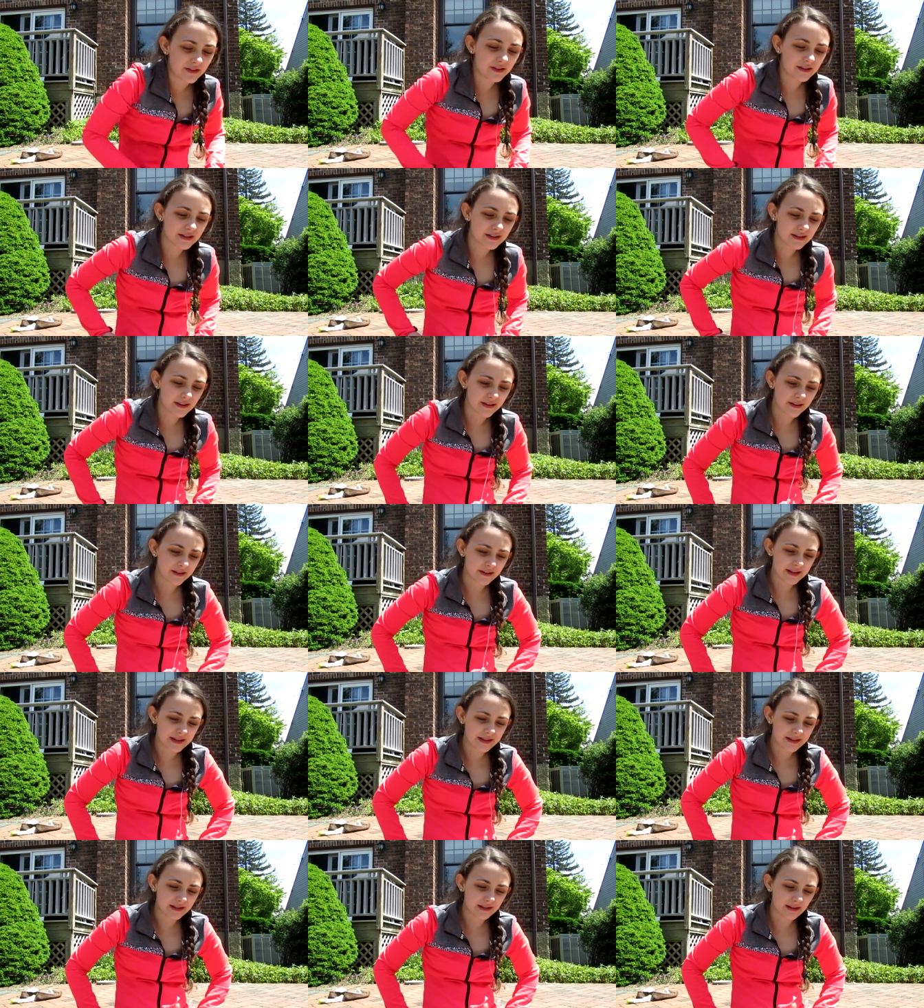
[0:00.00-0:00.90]
this
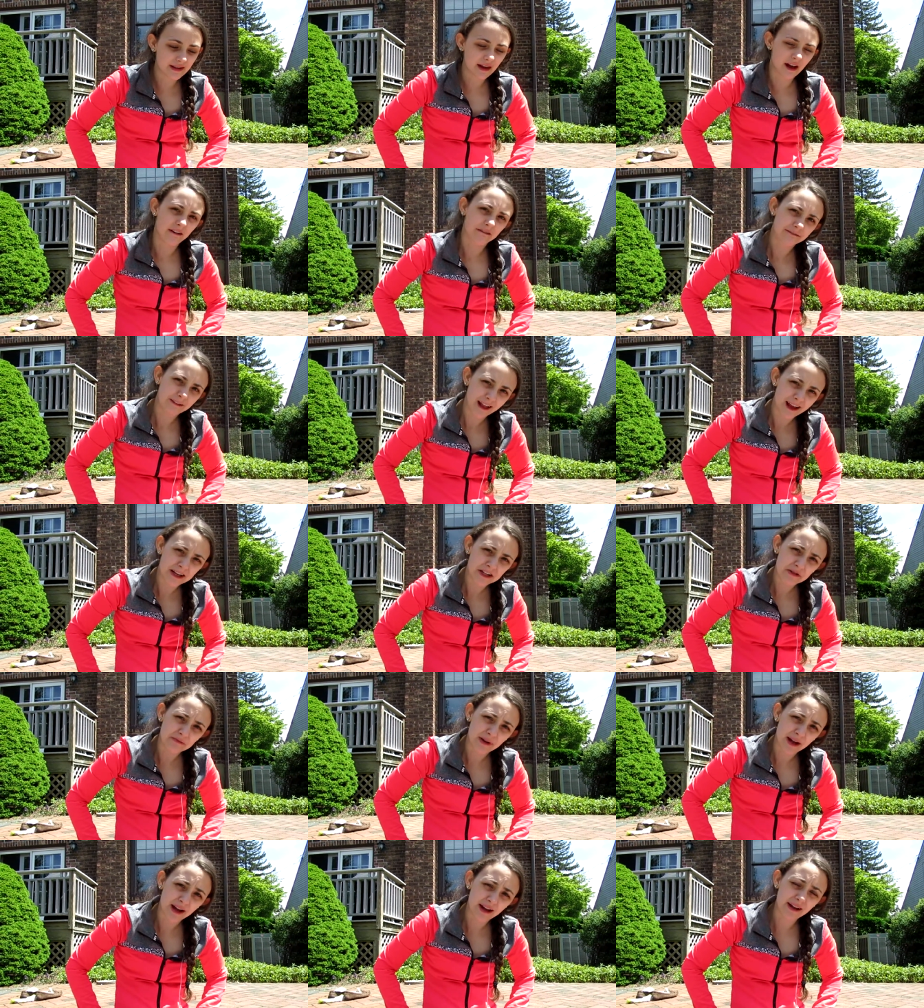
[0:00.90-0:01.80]
is a
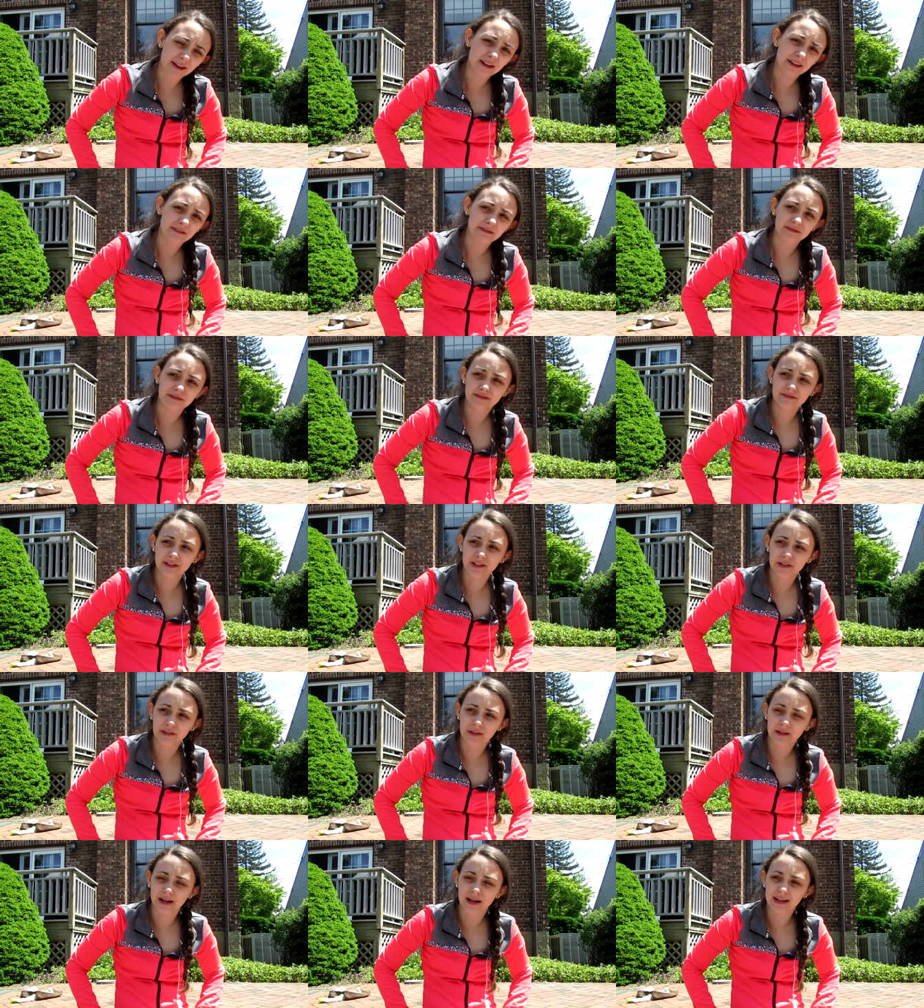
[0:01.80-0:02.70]
flashback for
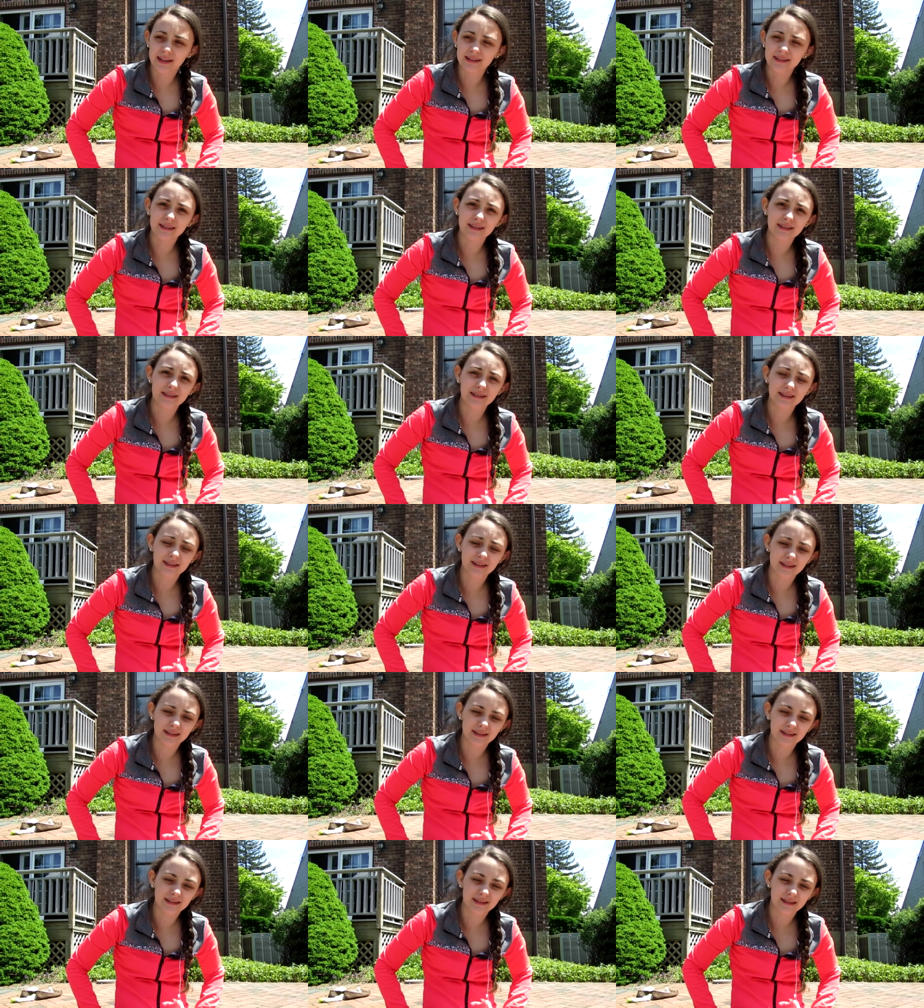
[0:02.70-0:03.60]
you guys because this
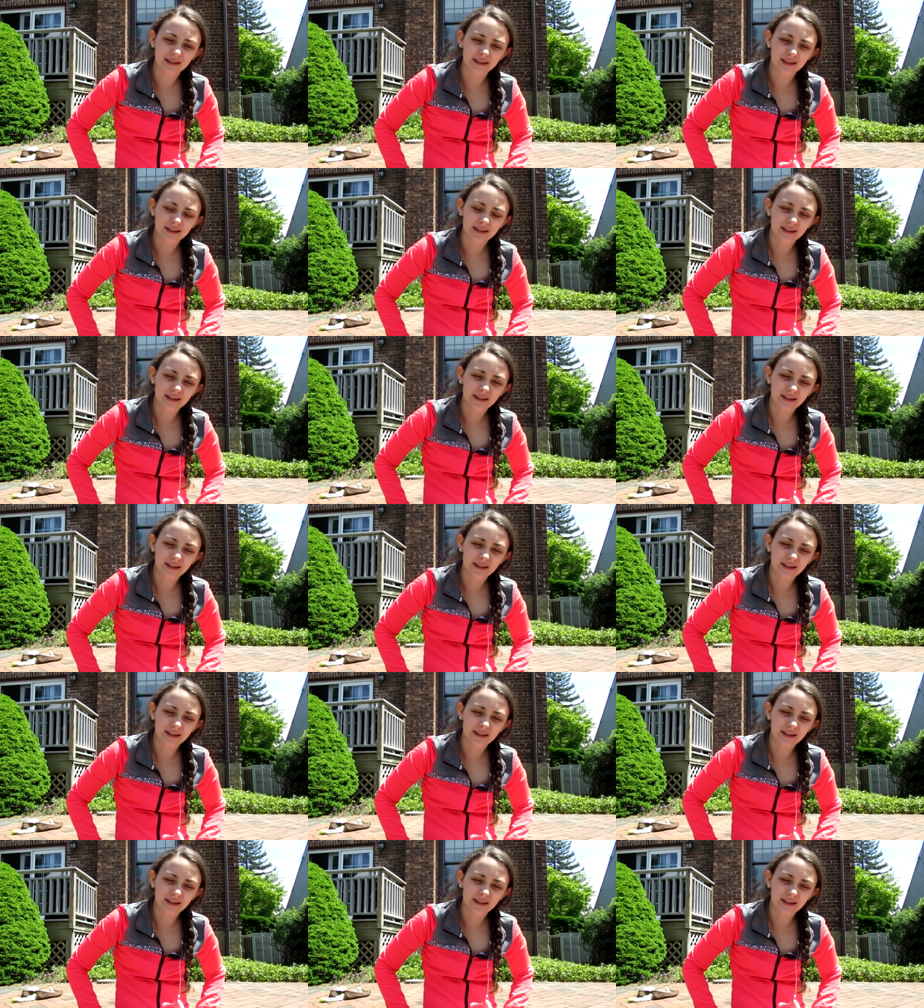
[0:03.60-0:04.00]
is